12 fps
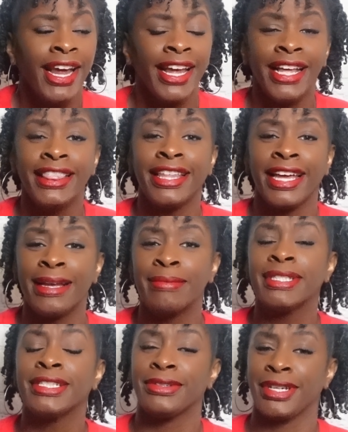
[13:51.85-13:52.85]
get them
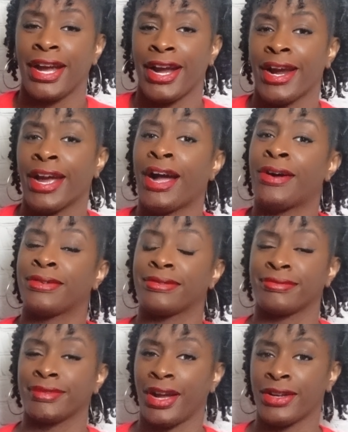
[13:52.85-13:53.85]
to do your hair
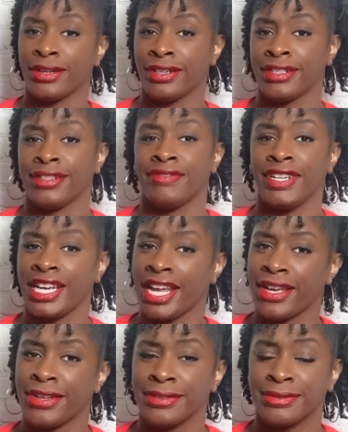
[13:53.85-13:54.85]
on a
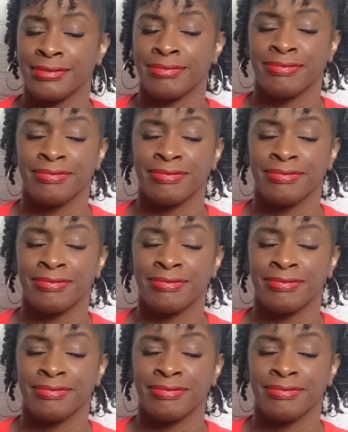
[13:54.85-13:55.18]
video